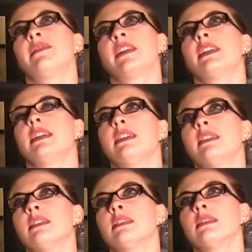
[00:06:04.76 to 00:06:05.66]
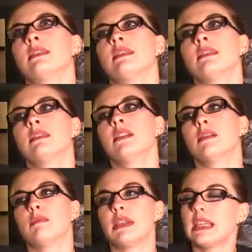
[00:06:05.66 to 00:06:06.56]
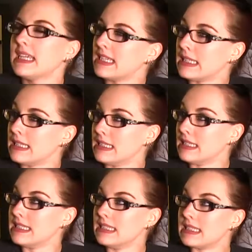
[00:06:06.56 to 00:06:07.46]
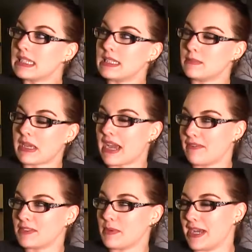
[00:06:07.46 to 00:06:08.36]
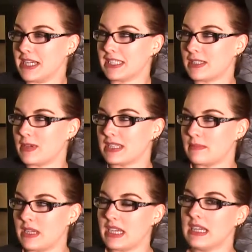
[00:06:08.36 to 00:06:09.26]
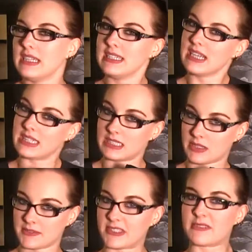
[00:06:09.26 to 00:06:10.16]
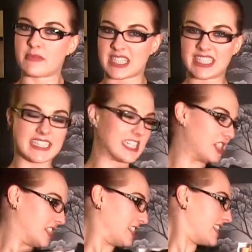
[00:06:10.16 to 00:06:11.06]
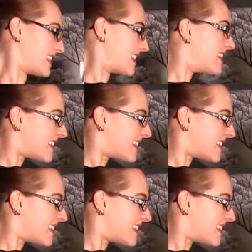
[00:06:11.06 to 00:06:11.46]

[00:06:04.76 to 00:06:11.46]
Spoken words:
divinity. Please heal me after my hysterectomy. I'm holding my stitches.